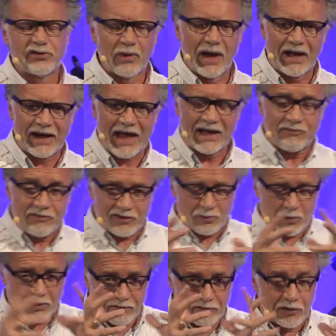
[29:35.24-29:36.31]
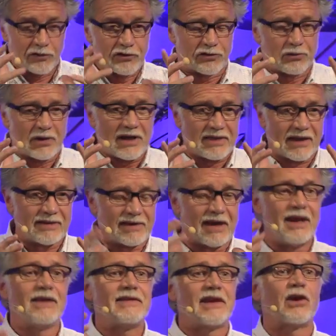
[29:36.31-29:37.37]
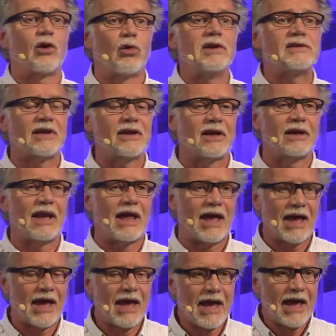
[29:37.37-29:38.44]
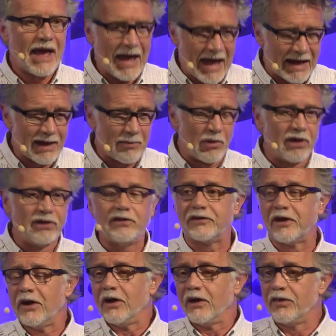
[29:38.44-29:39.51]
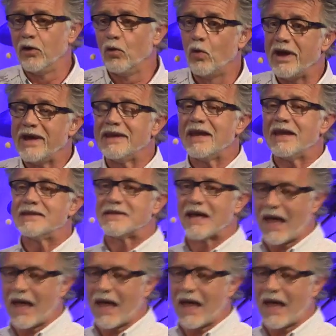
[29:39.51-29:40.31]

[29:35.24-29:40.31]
our life. It's one of those three things. It is a critical element that we need to